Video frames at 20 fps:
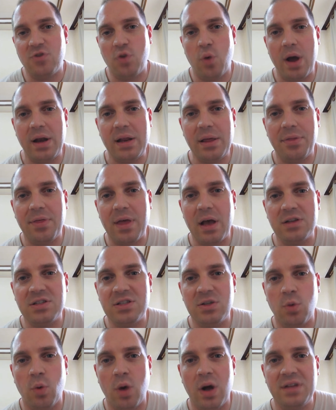
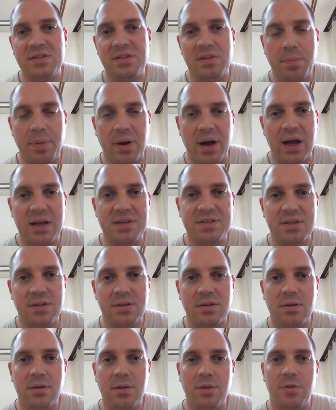20,000 won
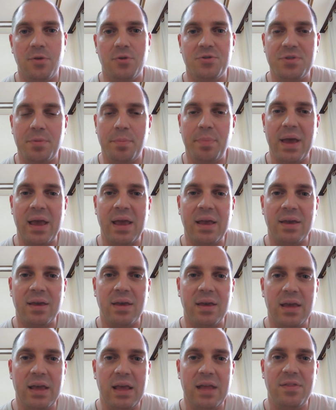deposit. There's a
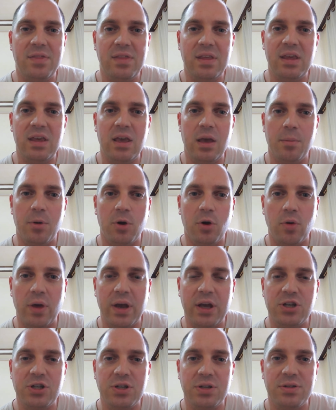bank in the
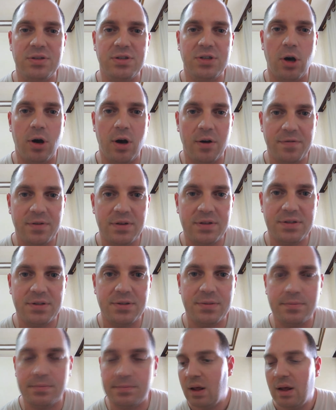immigration's
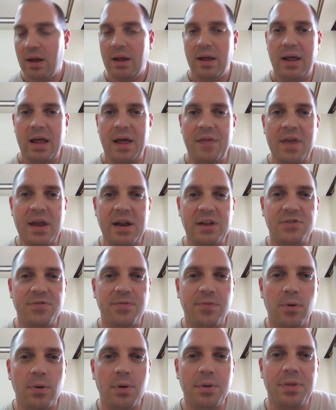office. And then it's
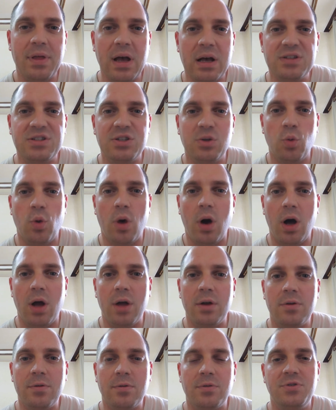4,000
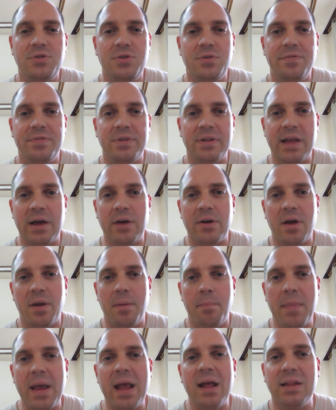won to fill out
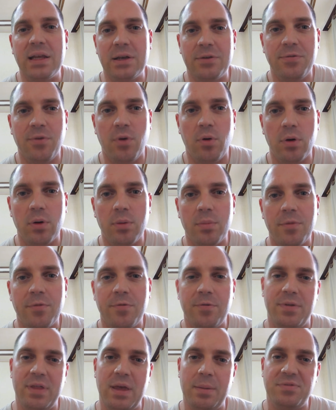a mailing form
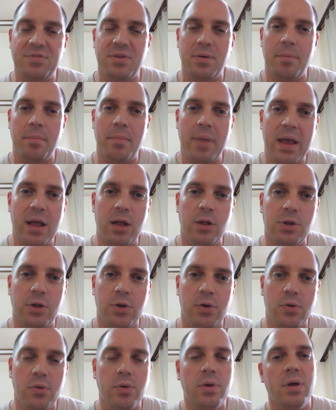for them to mail
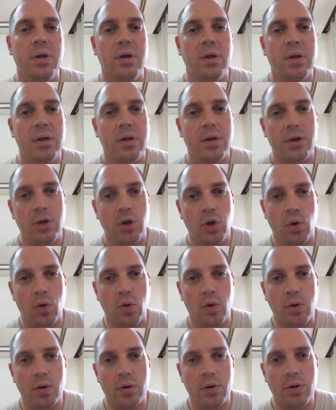you
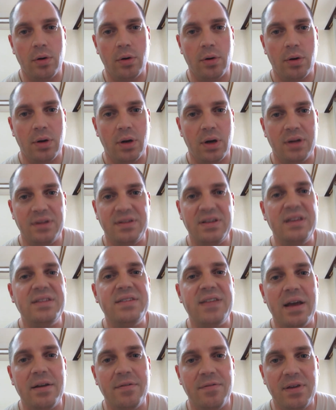your
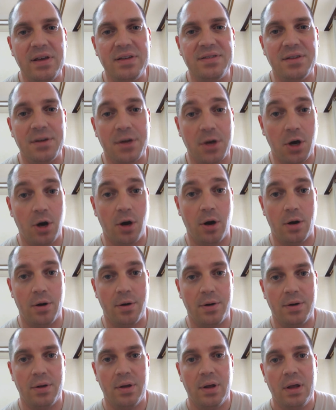D-10 visa
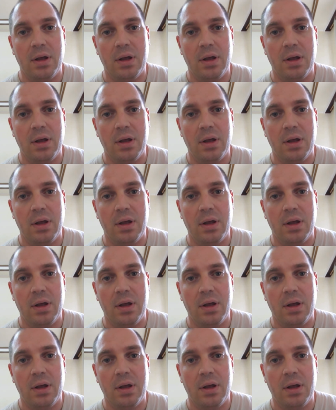card.